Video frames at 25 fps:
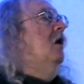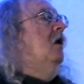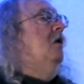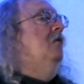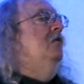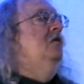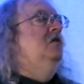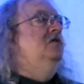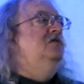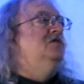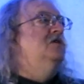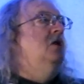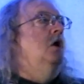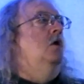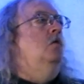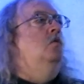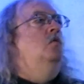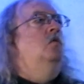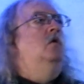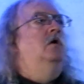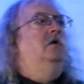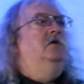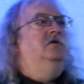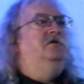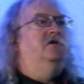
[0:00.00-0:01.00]
There's no
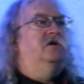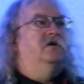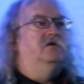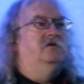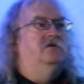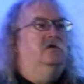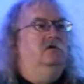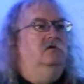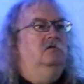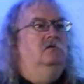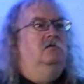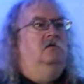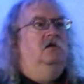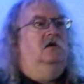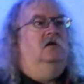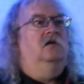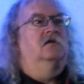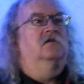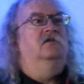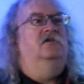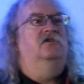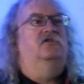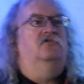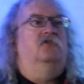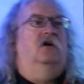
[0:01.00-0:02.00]
one to do the
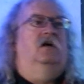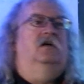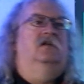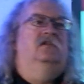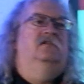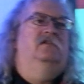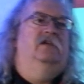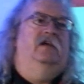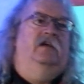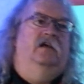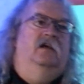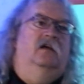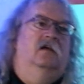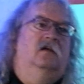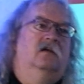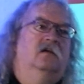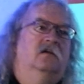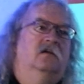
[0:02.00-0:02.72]
constructing.